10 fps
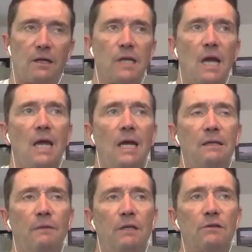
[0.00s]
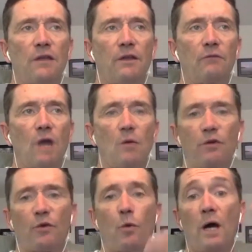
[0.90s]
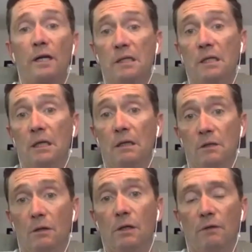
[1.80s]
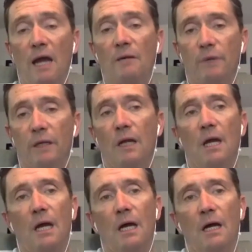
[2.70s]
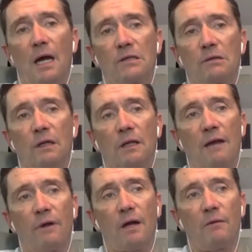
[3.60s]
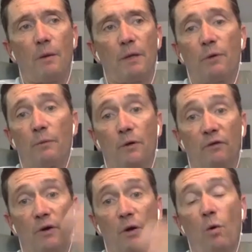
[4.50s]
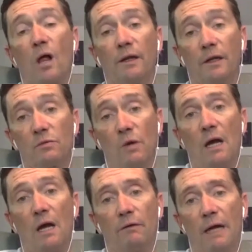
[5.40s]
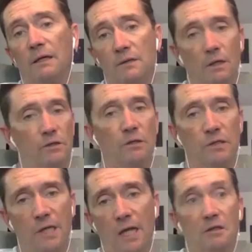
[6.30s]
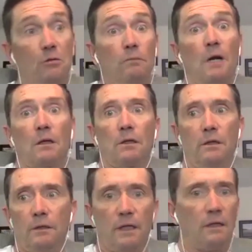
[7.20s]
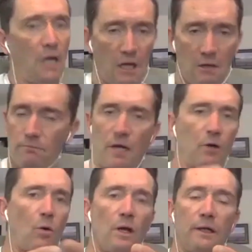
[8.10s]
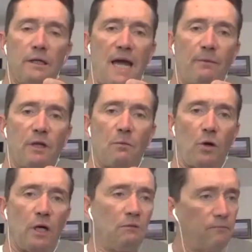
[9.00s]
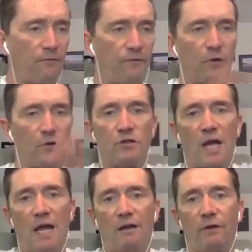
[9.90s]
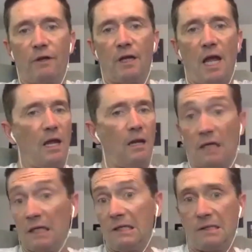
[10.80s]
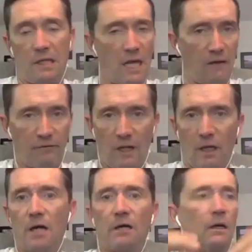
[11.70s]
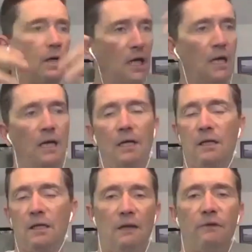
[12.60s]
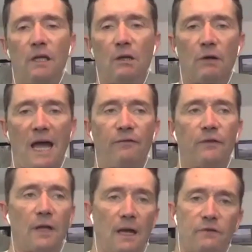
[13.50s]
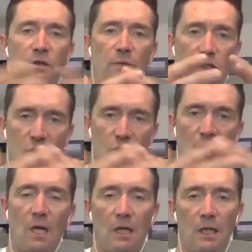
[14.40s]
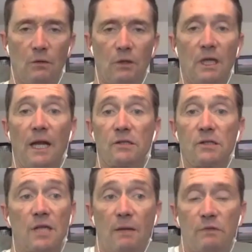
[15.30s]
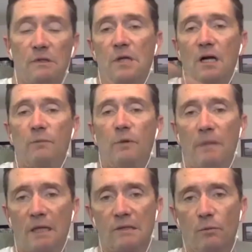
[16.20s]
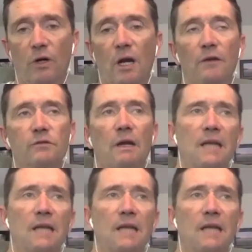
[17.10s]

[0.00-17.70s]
Because, I mean, there's nothing wrong with quantity, Dodie, right? But I certainly have I'm a big proponent for quality as well, right? As you just said, you and Mark learned that better quality time in the morning fills your tank for the day, at least the day, if not longer. And in the evening, you don't have to have so much, you know, connection time because it's already been met somewhere else, right?